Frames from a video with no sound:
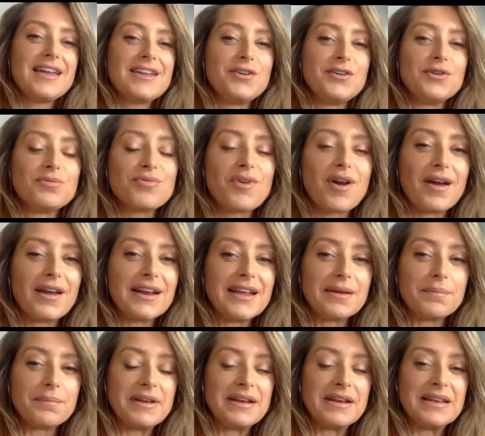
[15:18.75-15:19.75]
you're right. I
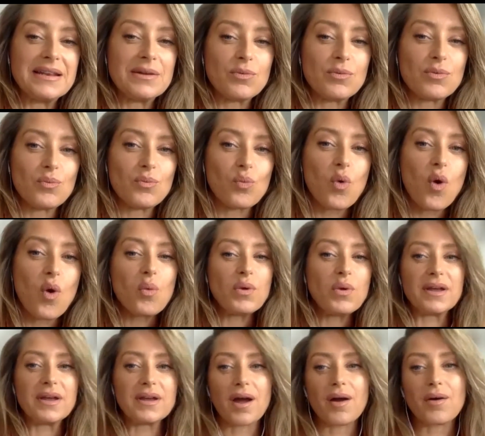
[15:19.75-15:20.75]
mean, what
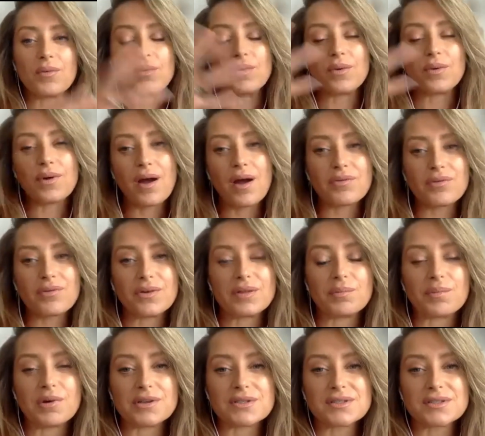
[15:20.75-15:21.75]
we co- will cover in the
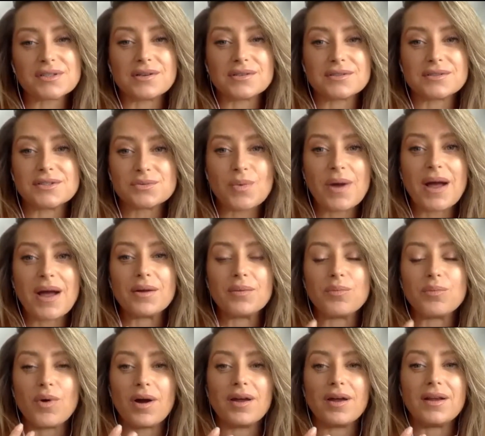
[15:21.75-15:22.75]
masterclass as well, and
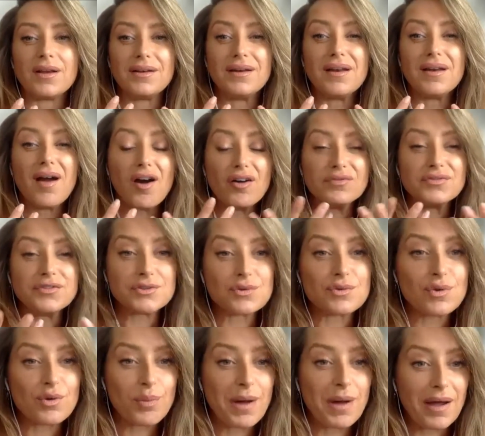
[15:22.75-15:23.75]
what I love to
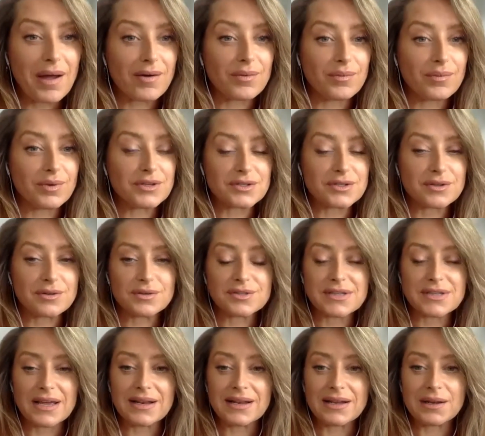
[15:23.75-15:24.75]
talk about, which I'll
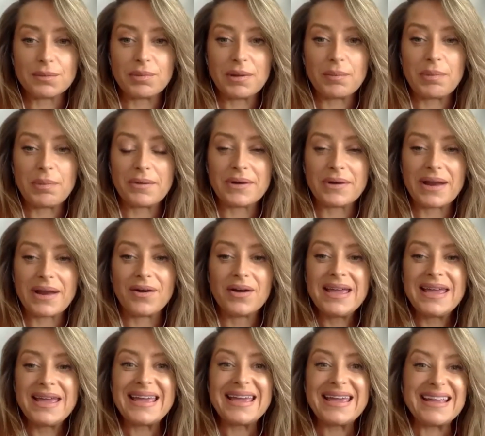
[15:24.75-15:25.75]
say a little bit about now,
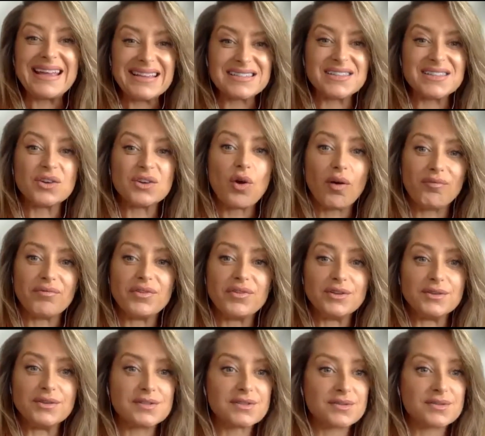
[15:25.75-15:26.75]
is the
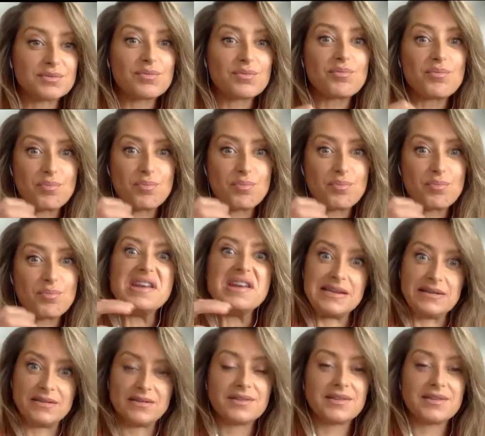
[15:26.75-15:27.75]
confidence
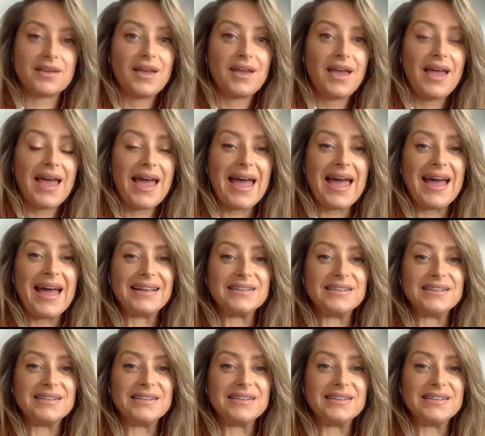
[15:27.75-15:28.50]
beneath mm. and,